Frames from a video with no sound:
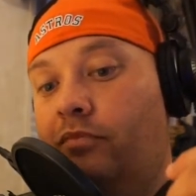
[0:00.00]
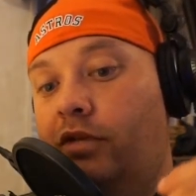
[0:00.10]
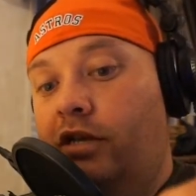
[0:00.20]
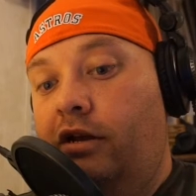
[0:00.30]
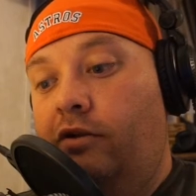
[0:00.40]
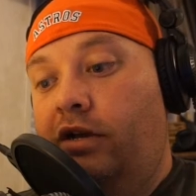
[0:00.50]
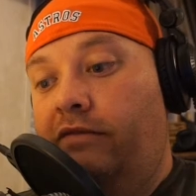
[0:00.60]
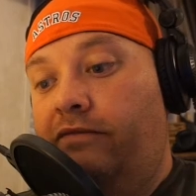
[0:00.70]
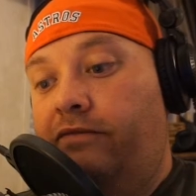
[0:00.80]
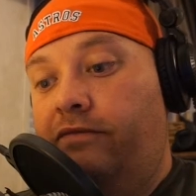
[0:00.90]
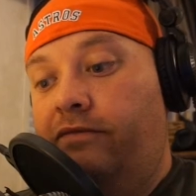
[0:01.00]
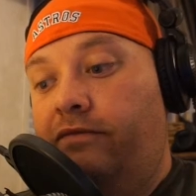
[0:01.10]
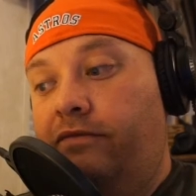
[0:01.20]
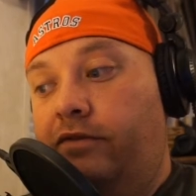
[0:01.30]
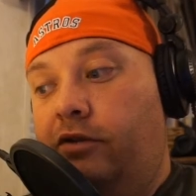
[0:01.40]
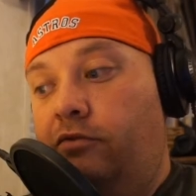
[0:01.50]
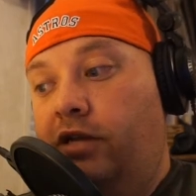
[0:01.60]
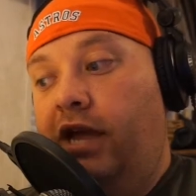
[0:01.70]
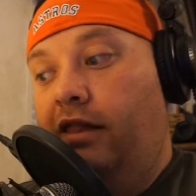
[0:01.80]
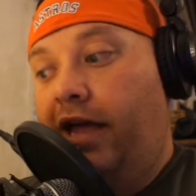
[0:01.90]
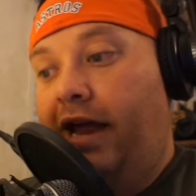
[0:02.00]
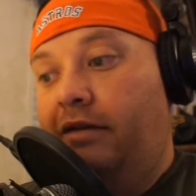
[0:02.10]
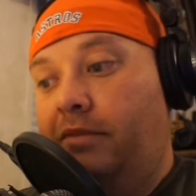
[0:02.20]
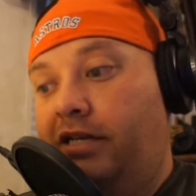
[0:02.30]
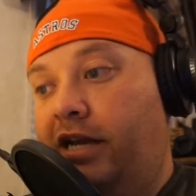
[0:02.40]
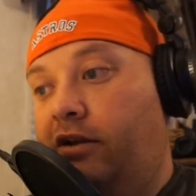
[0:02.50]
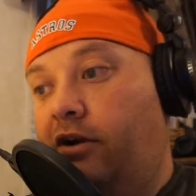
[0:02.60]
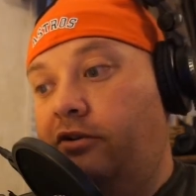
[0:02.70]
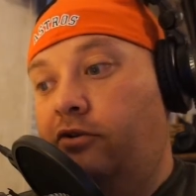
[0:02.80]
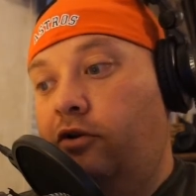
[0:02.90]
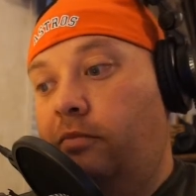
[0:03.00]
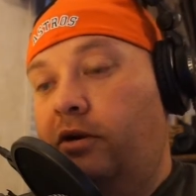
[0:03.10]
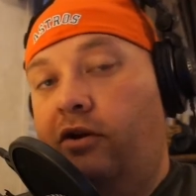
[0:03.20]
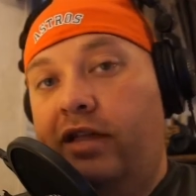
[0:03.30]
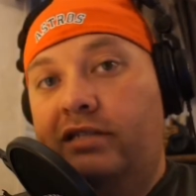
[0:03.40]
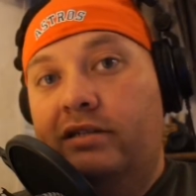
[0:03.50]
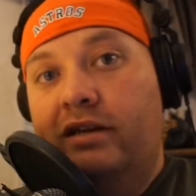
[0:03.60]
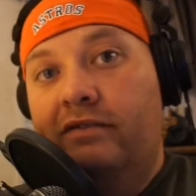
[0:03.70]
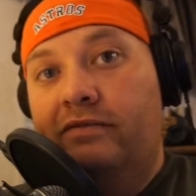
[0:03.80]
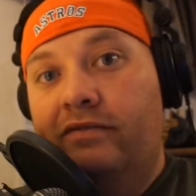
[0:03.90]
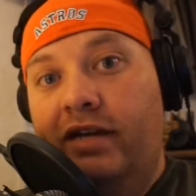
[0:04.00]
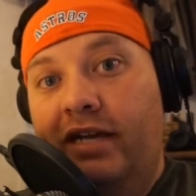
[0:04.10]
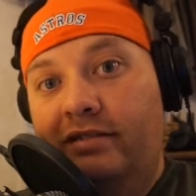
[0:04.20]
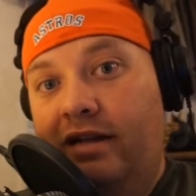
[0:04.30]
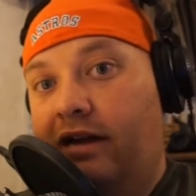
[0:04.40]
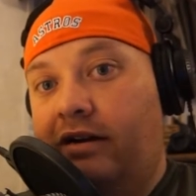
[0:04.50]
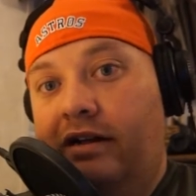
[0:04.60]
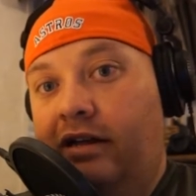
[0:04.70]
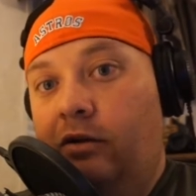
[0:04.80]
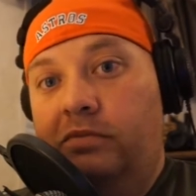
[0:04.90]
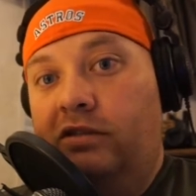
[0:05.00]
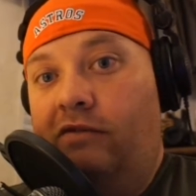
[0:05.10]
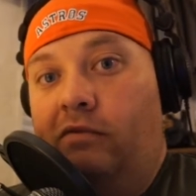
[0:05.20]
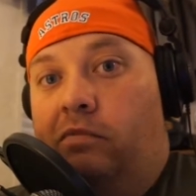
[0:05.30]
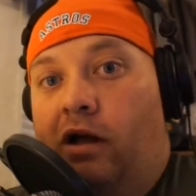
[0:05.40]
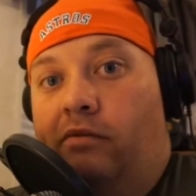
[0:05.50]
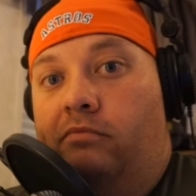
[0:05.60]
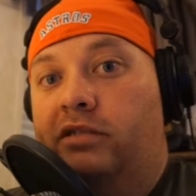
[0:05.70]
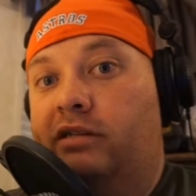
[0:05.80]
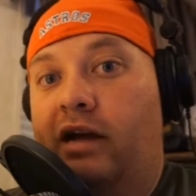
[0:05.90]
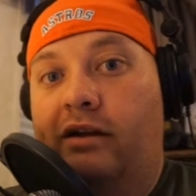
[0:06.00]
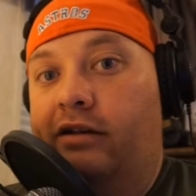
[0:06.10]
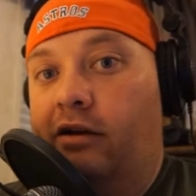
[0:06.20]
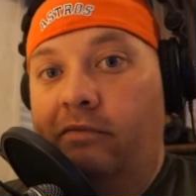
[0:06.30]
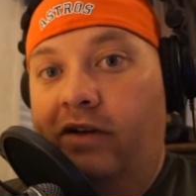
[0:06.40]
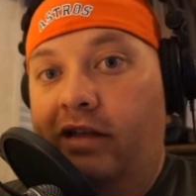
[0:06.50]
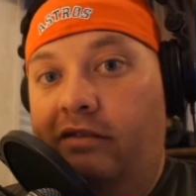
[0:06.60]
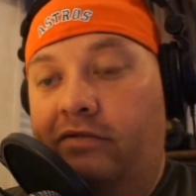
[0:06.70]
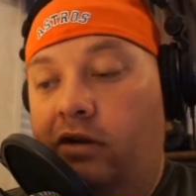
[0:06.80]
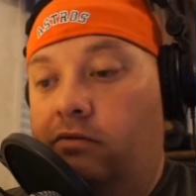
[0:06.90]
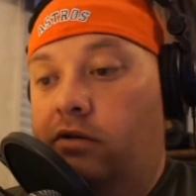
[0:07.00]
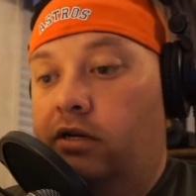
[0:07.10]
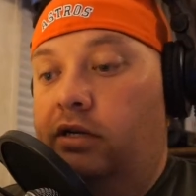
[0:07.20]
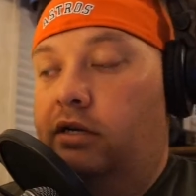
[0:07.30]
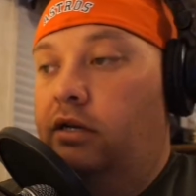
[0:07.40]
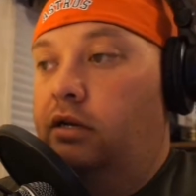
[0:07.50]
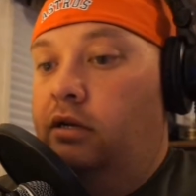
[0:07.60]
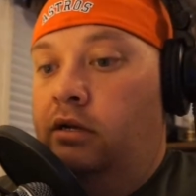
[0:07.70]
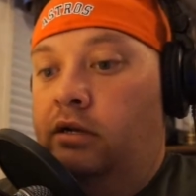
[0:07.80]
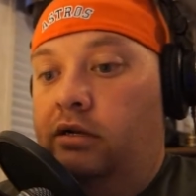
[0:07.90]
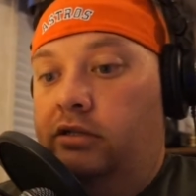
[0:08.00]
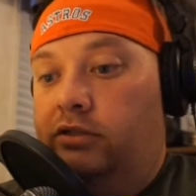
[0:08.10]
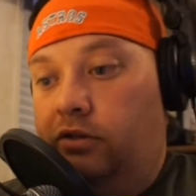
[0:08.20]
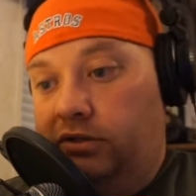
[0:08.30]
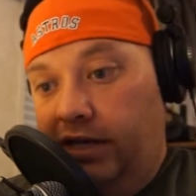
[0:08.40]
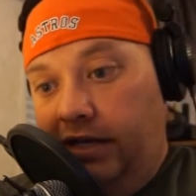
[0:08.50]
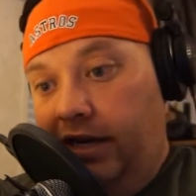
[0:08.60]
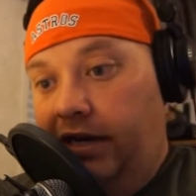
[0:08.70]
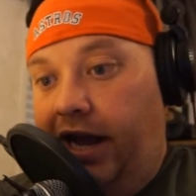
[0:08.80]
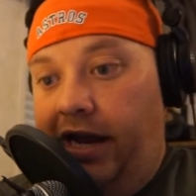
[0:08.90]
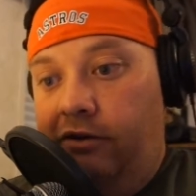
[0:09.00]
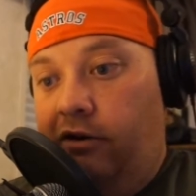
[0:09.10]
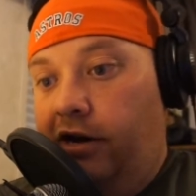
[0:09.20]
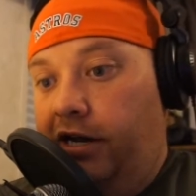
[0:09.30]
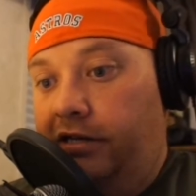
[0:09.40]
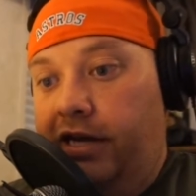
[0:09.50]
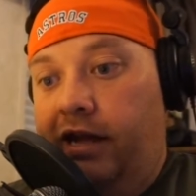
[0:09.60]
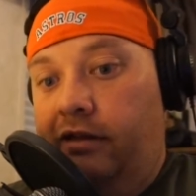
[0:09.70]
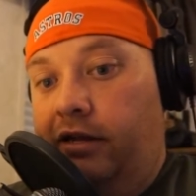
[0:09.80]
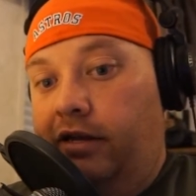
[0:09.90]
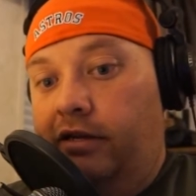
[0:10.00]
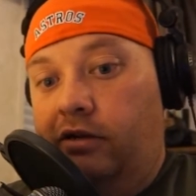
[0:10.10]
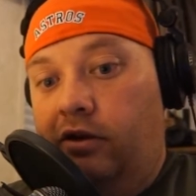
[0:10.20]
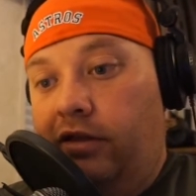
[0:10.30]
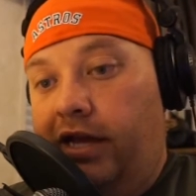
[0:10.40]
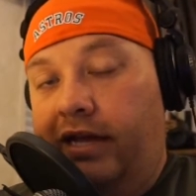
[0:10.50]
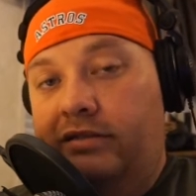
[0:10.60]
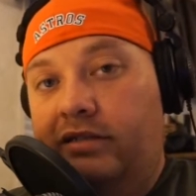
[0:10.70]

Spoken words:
if you yell at him and get onto him and all that stuff, it's not going to help solve the problem. It's not going to help find the phone. So instead of getting angry and yelling and all that